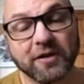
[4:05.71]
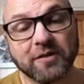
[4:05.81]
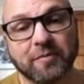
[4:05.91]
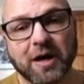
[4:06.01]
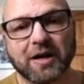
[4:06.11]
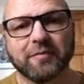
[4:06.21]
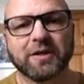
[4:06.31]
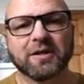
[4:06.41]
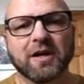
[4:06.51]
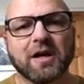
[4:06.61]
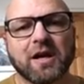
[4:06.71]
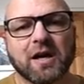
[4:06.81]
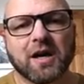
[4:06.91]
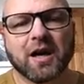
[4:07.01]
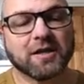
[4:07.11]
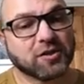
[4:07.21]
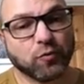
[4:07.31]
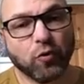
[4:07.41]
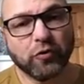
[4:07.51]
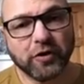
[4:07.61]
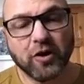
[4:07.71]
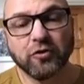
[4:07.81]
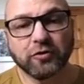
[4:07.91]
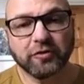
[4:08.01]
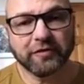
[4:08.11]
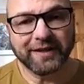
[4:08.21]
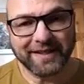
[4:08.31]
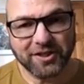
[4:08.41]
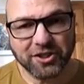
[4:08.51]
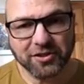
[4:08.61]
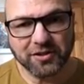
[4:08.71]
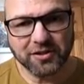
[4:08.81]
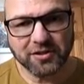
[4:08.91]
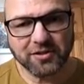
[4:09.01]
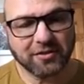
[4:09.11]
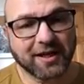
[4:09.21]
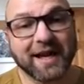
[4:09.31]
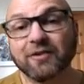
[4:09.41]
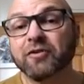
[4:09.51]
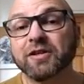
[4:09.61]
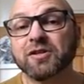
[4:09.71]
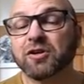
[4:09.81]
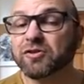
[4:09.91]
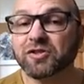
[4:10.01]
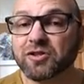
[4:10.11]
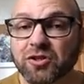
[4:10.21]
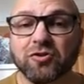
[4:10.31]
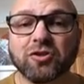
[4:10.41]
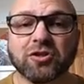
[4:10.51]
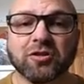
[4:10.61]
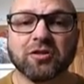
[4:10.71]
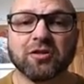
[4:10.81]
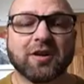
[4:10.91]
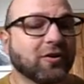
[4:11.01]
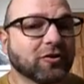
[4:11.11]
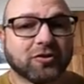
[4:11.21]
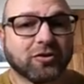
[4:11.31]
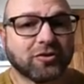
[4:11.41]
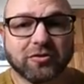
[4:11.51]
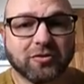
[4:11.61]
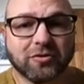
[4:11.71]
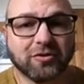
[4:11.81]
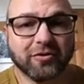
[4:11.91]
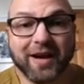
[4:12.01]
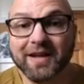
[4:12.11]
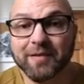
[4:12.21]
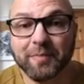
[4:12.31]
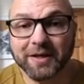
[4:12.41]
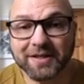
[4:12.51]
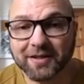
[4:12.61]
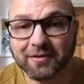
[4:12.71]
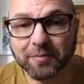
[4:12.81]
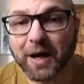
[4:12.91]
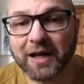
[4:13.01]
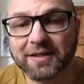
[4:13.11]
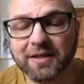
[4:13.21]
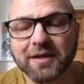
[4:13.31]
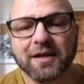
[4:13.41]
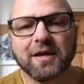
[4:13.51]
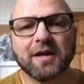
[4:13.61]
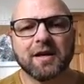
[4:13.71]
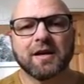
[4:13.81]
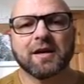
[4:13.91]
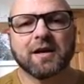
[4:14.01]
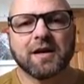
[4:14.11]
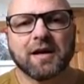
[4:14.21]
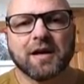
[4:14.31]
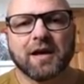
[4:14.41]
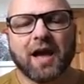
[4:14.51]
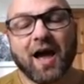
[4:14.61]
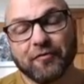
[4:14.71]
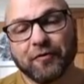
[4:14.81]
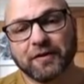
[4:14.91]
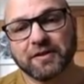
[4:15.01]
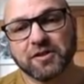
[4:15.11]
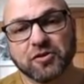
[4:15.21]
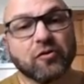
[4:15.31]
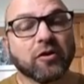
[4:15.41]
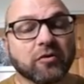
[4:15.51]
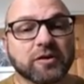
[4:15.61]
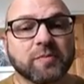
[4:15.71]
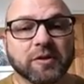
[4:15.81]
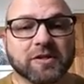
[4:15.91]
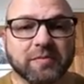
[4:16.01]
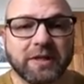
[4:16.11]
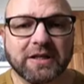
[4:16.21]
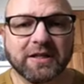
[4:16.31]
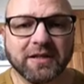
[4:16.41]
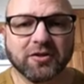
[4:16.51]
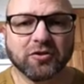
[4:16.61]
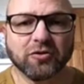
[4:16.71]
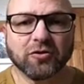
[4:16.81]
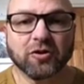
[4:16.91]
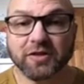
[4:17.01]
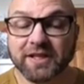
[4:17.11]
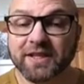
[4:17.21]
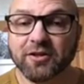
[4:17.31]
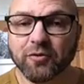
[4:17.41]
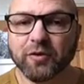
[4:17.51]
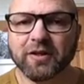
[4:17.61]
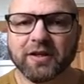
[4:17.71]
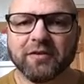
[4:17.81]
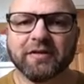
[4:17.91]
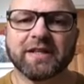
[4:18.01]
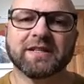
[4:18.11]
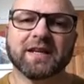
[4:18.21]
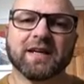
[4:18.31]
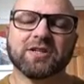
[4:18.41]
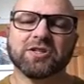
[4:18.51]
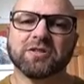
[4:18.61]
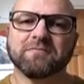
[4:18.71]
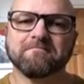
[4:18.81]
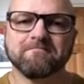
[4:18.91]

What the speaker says: into Parliament, I swore an oath of allegiance to the country's constitution and not to any political party, I felt a strong responsibility to continue with the investigation.